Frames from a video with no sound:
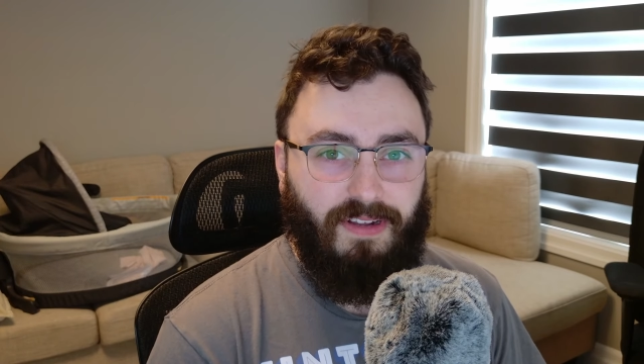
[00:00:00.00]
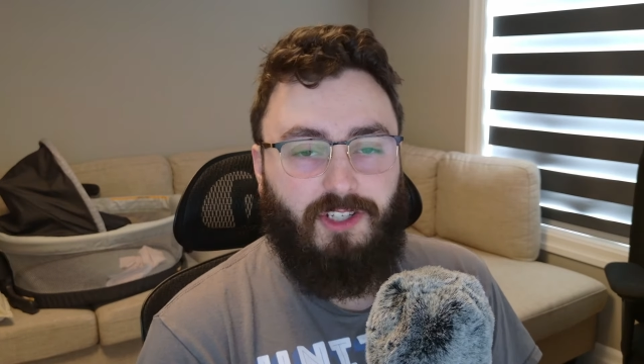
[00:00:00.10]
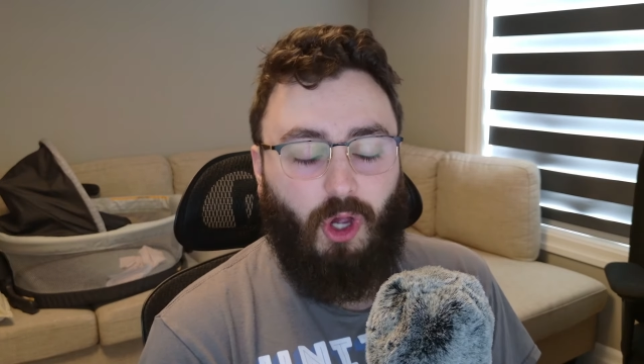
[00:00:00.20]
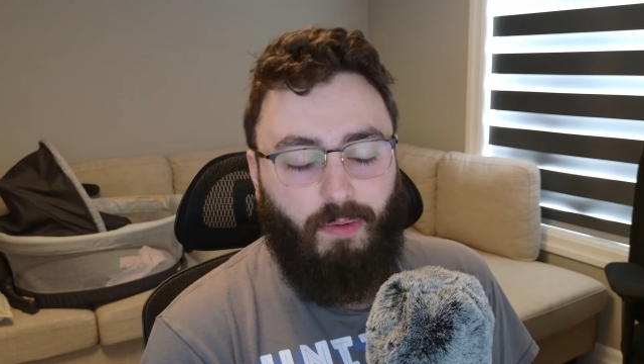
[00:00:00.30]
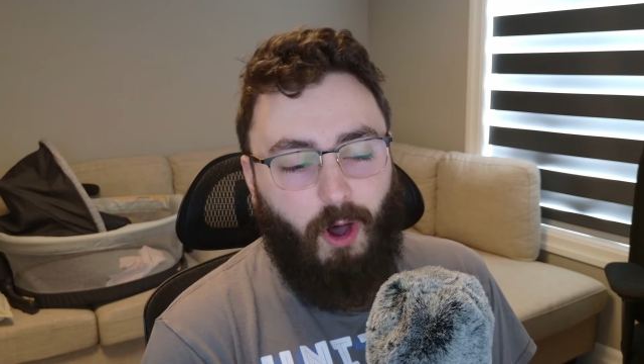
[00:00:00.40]

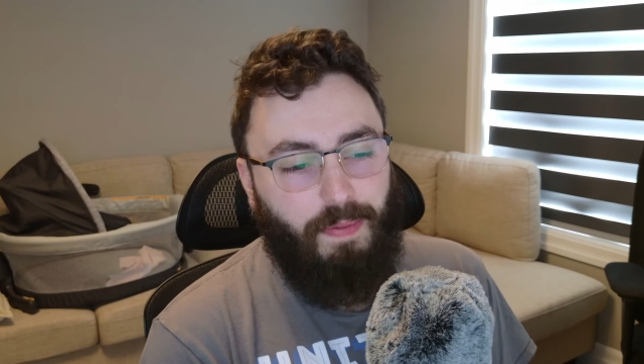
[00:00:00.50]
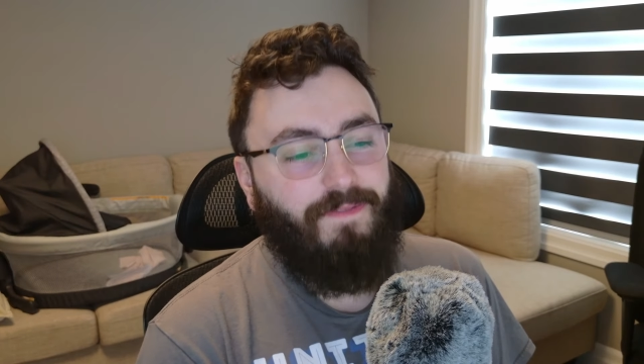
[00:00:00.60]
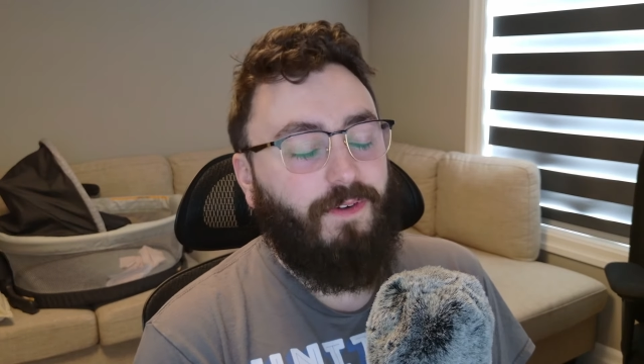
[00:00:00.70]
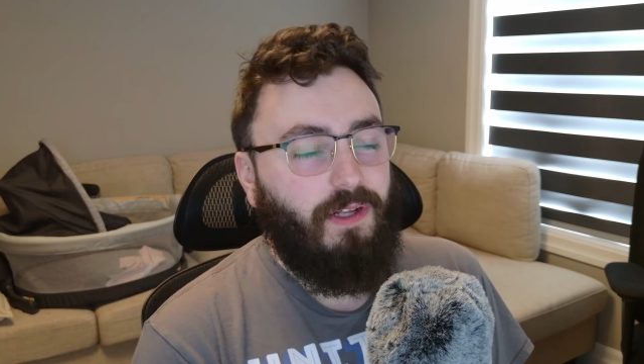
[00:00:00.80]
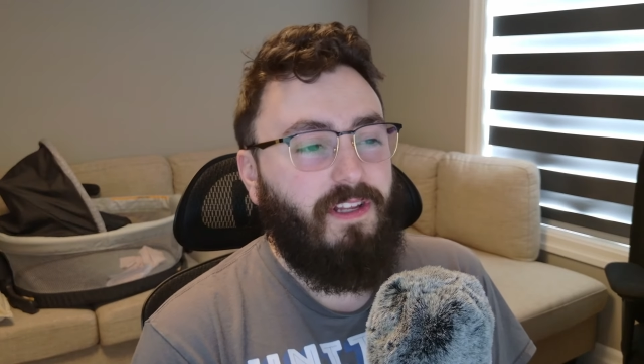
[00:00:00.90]
So I'm hoping
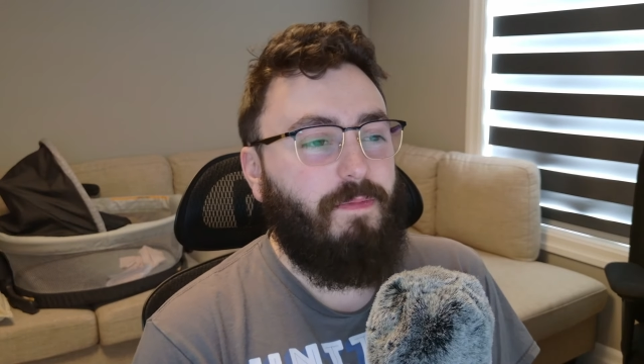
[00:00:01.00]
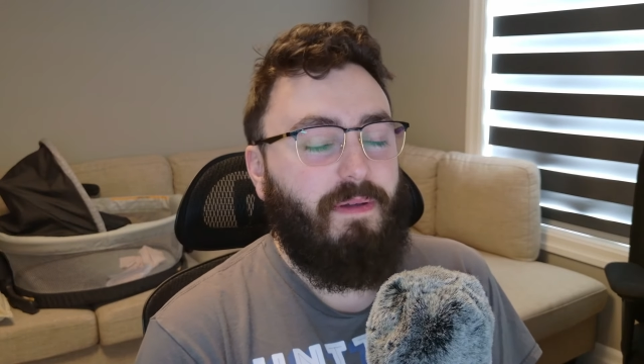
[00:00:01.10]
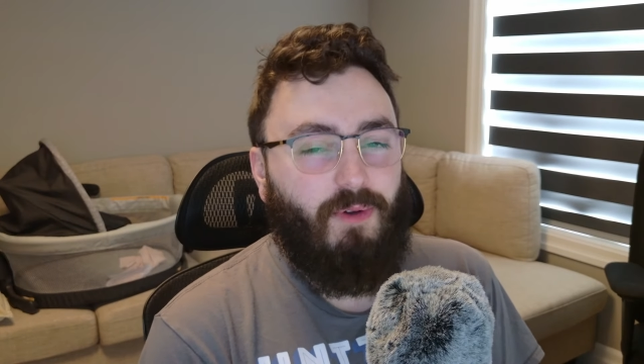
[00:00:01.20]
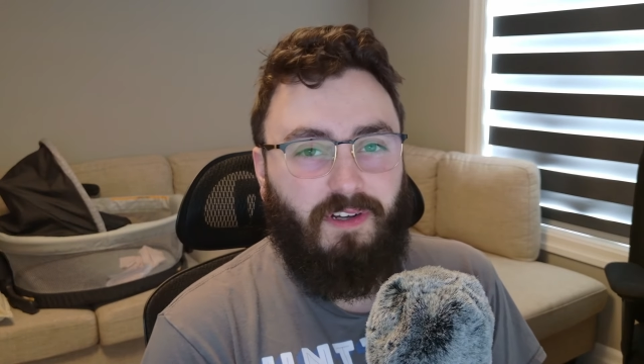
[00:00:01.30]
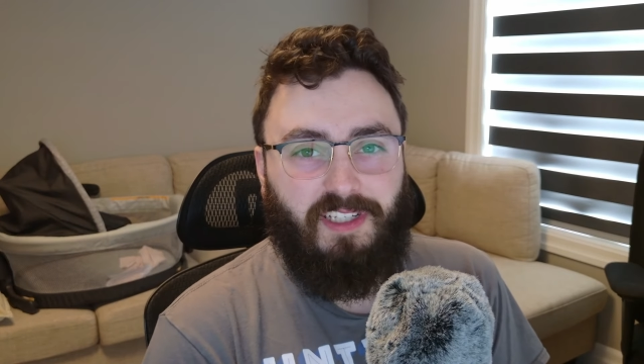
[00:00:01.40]
for a little bit
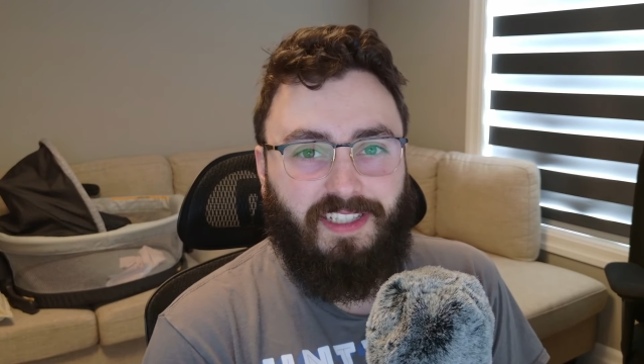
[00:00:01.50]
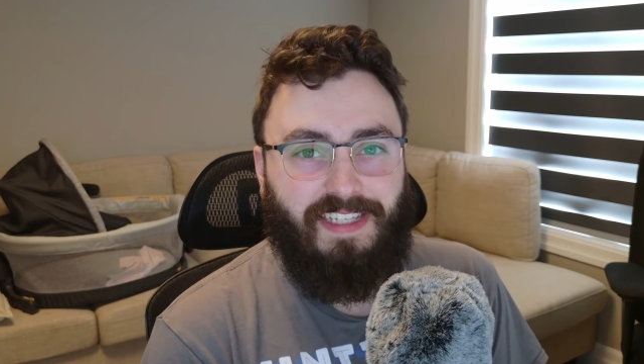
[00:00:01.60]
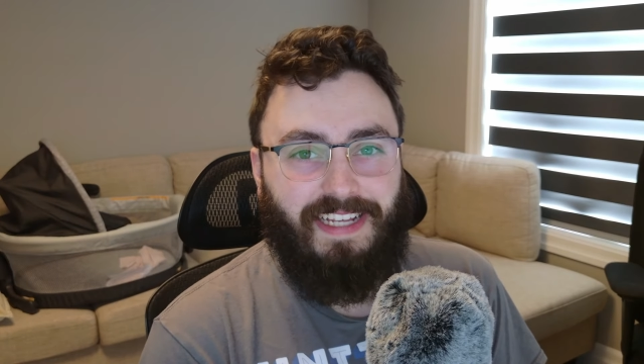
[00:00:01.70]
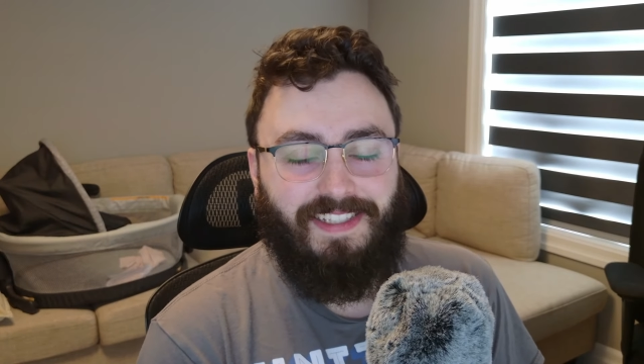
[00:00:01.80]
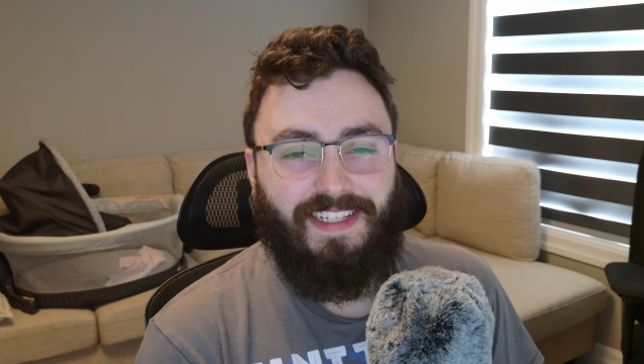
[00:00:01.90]
more
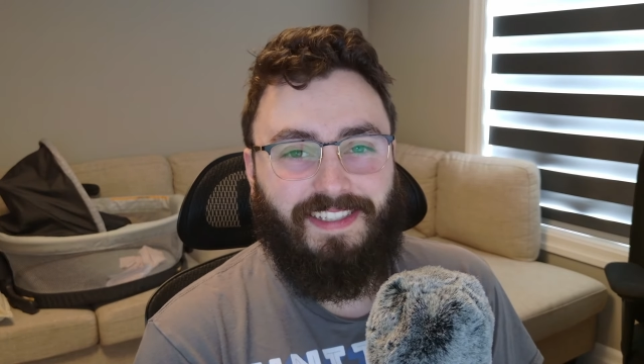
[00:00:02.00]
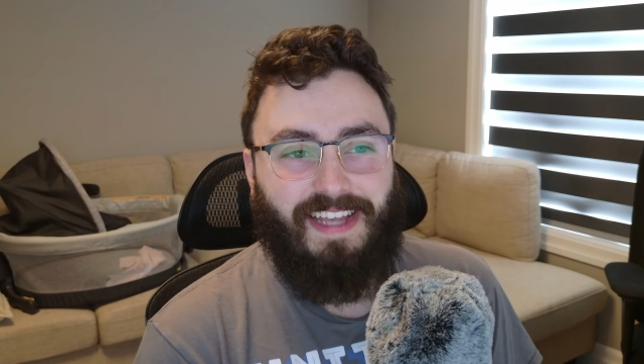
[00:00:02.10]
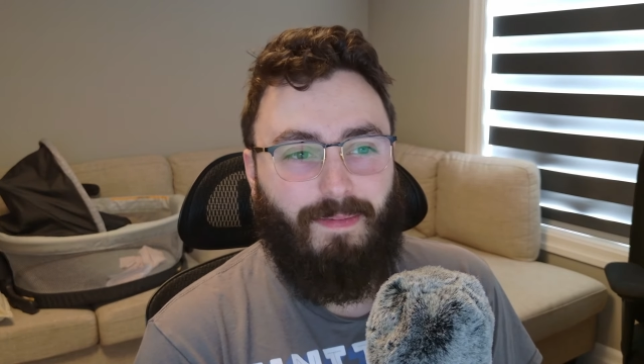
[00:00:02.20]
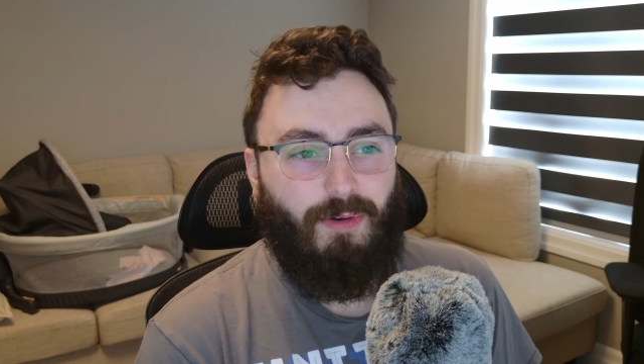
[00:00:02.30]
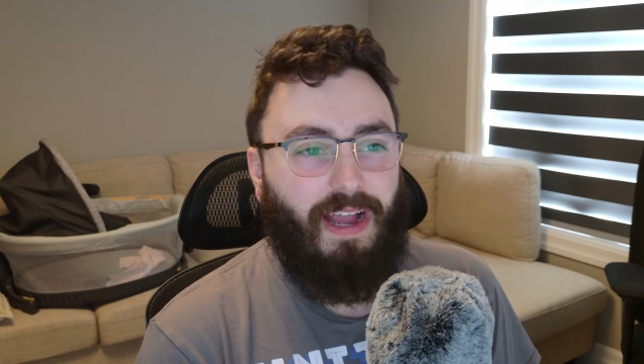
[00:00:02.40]
success this
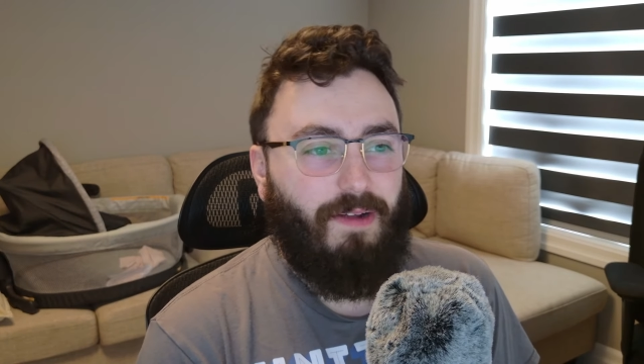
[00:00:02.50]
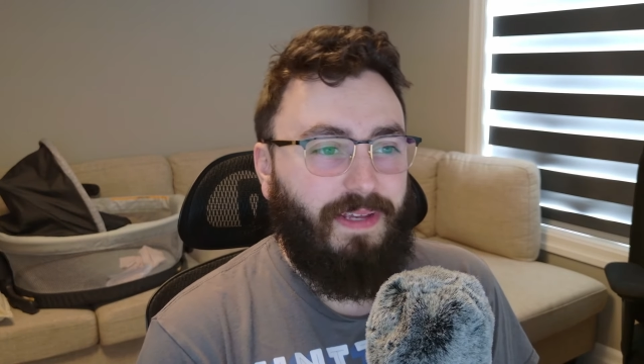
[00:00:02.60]
time around